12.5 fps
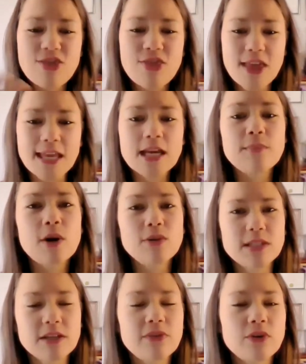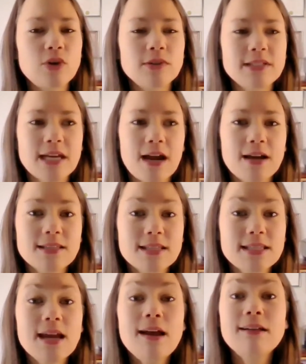think about difficult
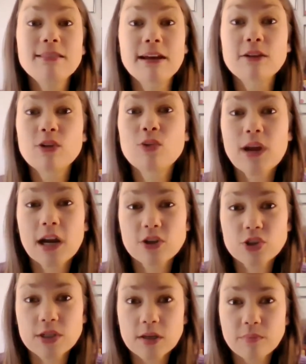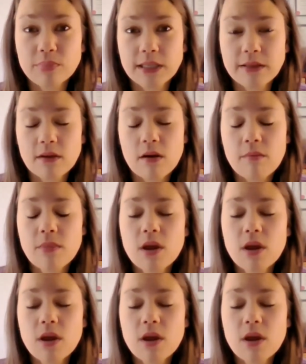tasks, let alone actually complete them.